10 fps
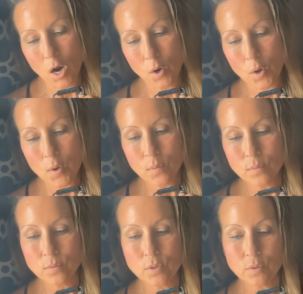our
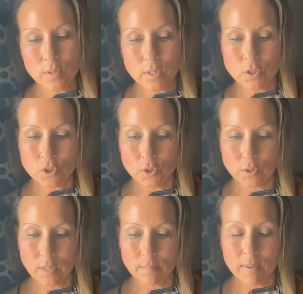own unique
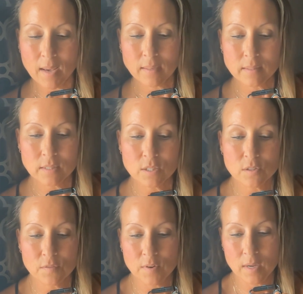journey back to the
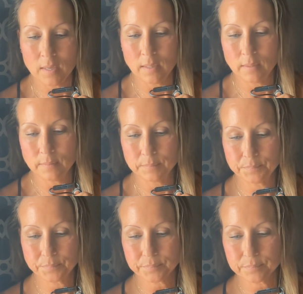divine,
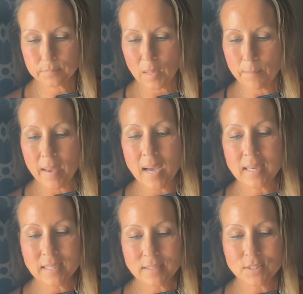
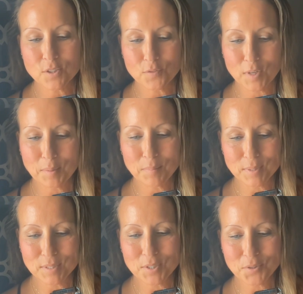back into divine
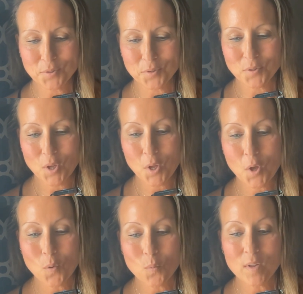bliss and truth,
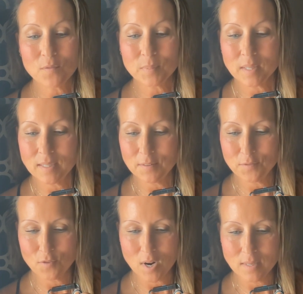we have plenty of
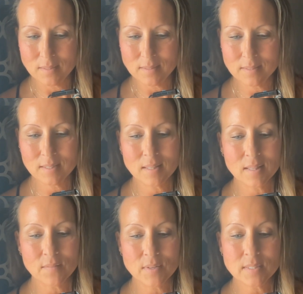friends that
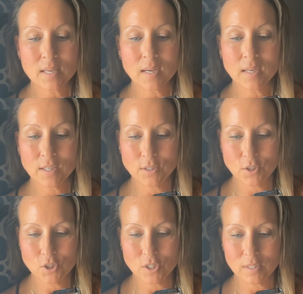love us
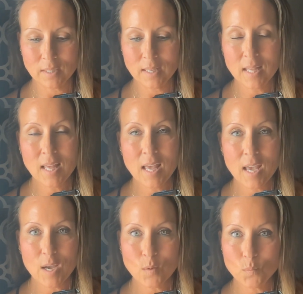unconditionally
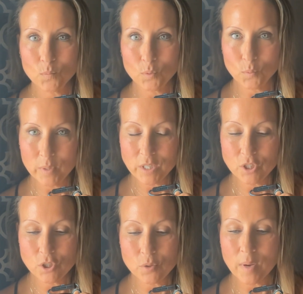and will wish
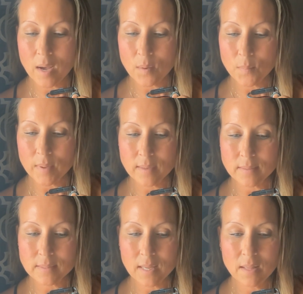to help
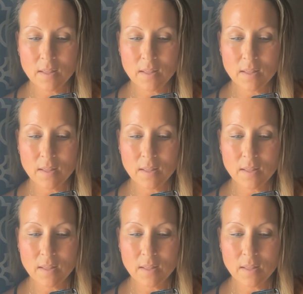us